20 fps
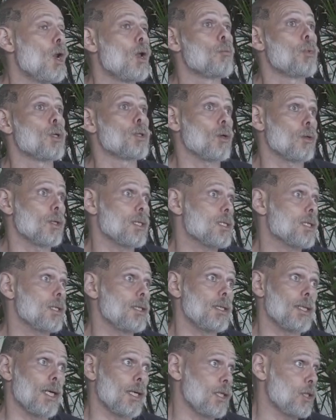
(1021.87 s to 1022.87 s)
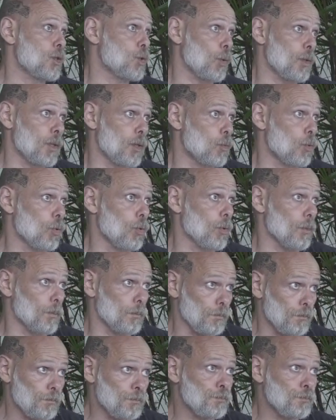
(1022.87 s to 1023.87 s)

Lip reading: But honestly, the 80-20 rule